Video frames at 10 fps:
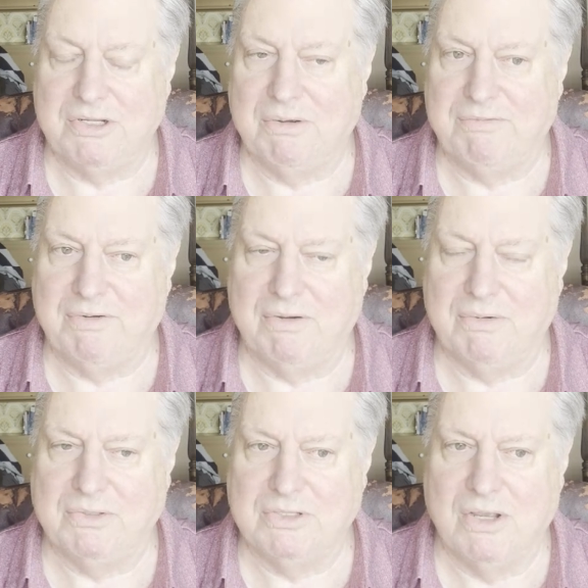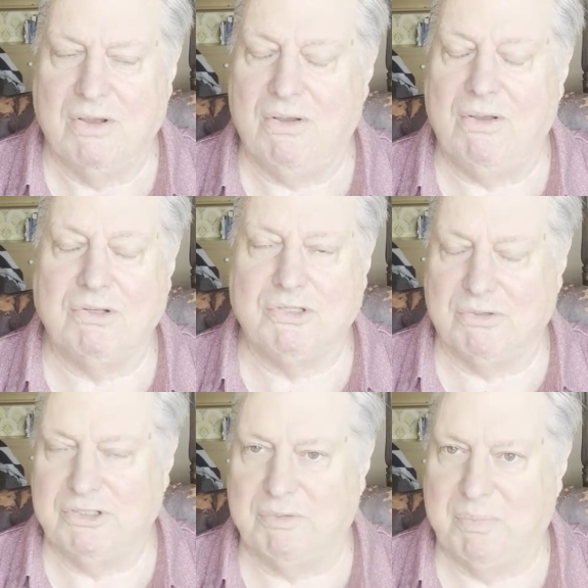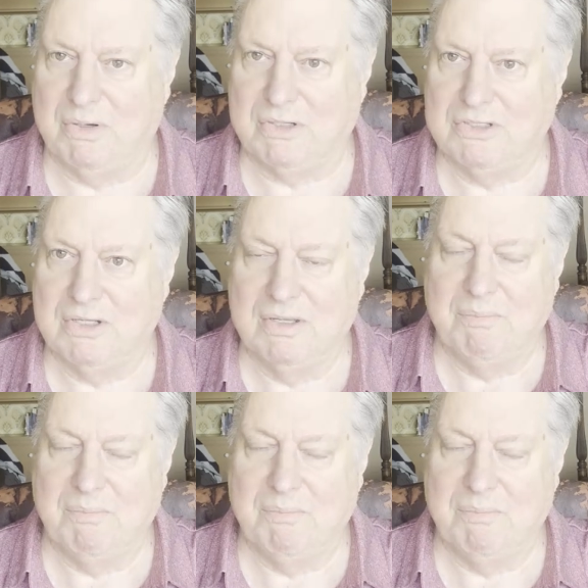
UFOs, all sorts of books,